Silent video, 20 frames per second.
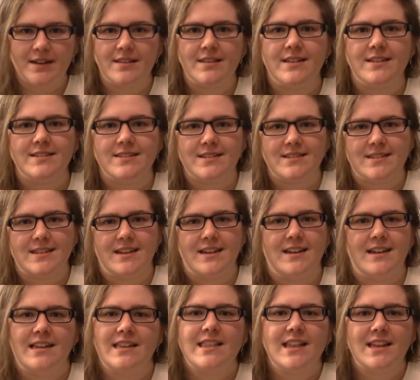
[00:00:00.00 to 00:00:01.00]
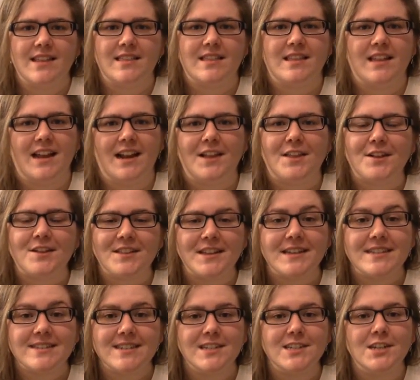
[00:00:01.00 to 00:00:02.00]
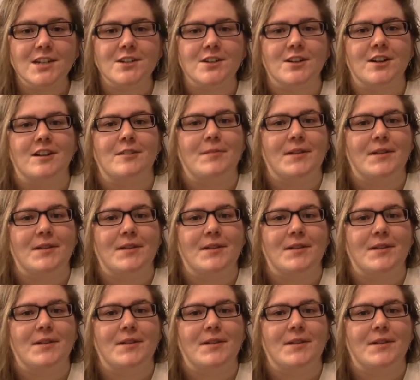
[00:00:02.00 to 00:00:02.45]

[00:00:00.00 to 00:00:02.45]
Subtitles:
these because I think that I look like such a nerd.